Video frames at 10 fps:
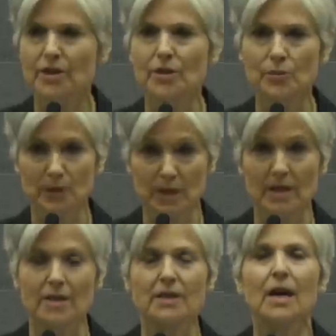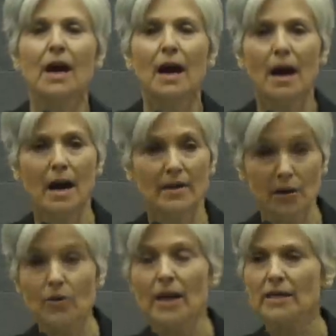to deal with this, uh,
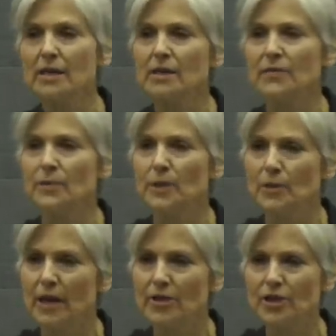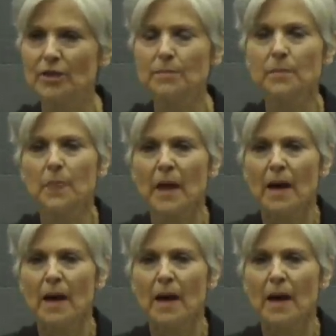the crisis of immigration.